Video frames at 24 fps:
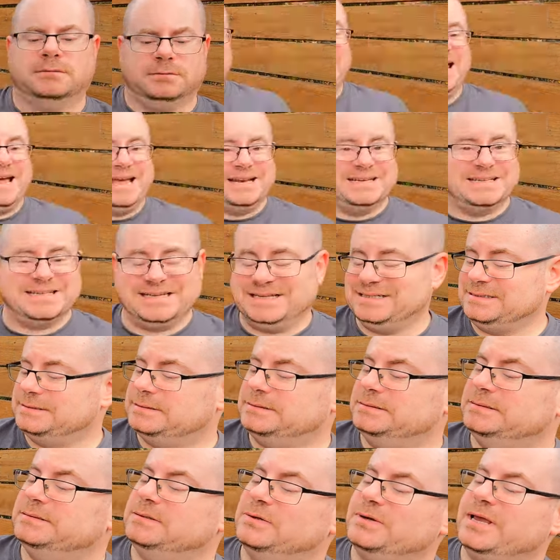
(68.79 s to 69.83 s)
And it,
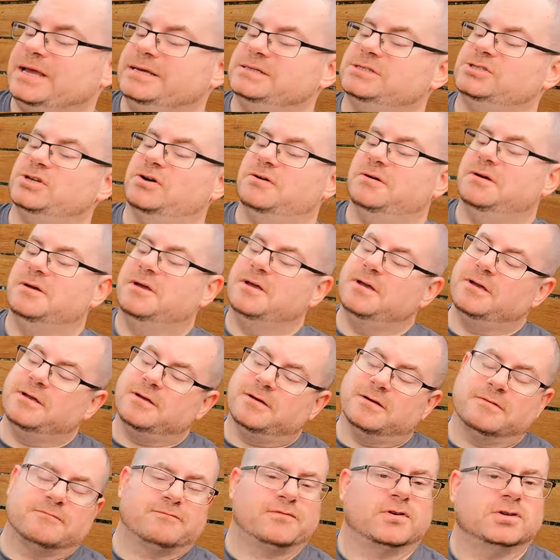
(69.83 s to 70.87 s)
okay, so
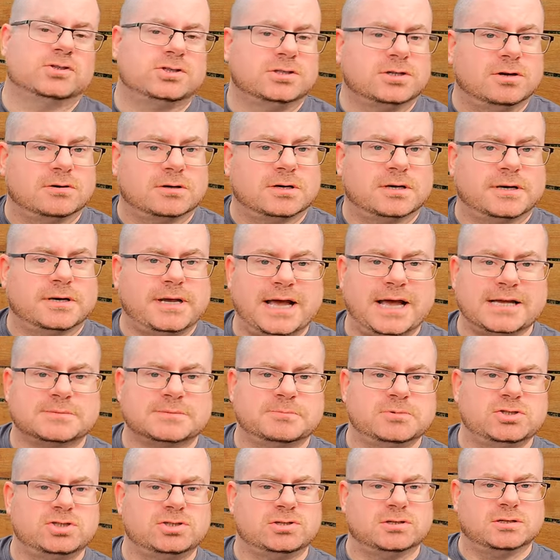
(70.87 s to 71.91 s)
virgin oak, cask
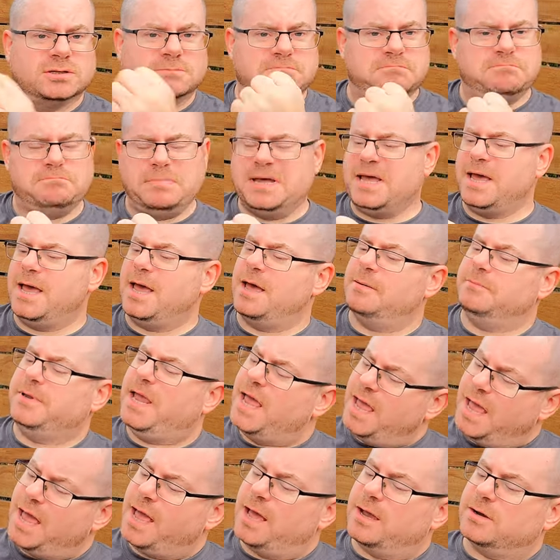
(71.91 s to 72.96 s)
matured, bam,
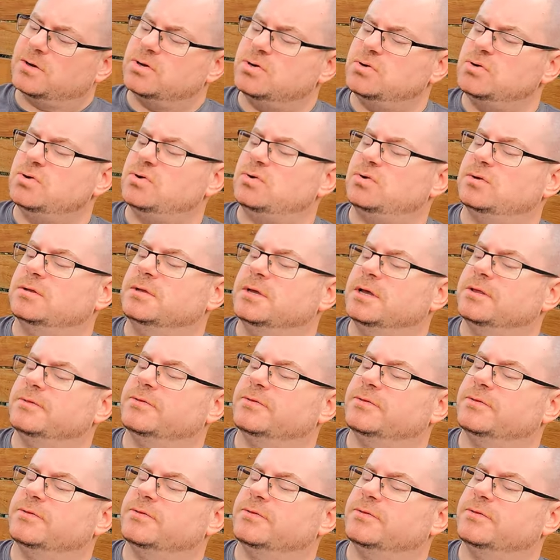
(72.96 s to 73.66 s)
yeah, cool.